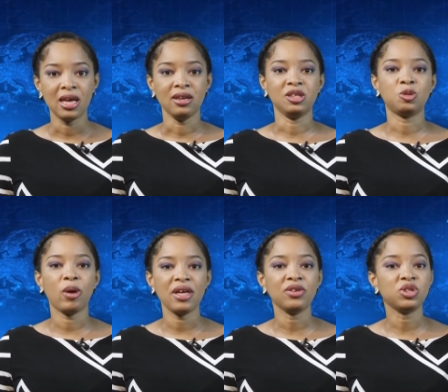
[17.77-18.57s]

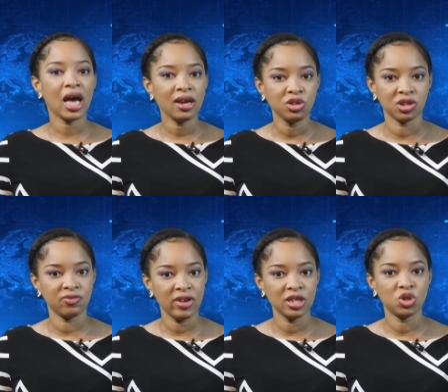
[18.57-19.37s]
despite the challenges
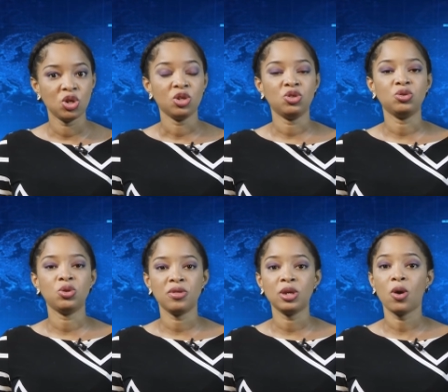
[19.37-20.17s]
faced due
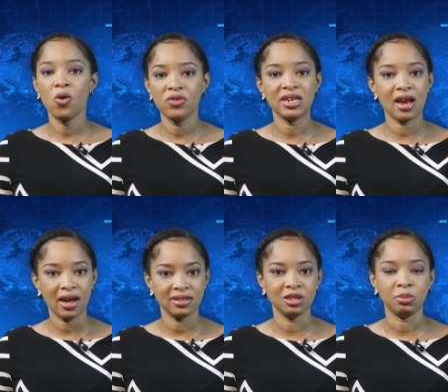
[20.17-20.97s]
to the
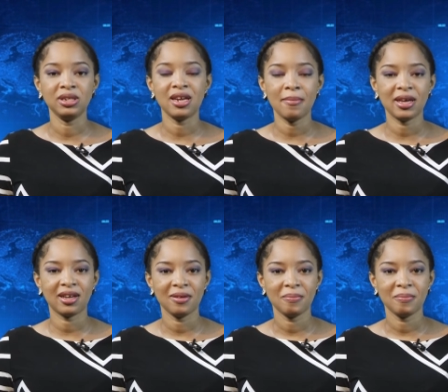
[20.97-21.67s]
COVID-19 pandemic.